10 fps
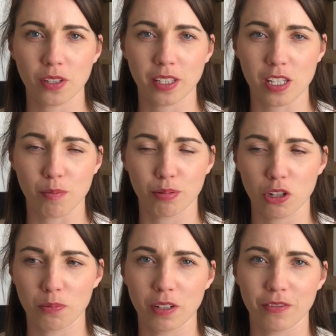that's
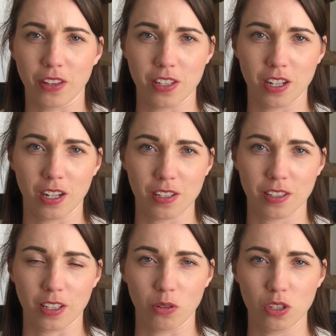appropriate for the task
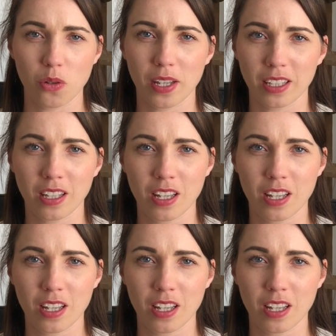that you're doing,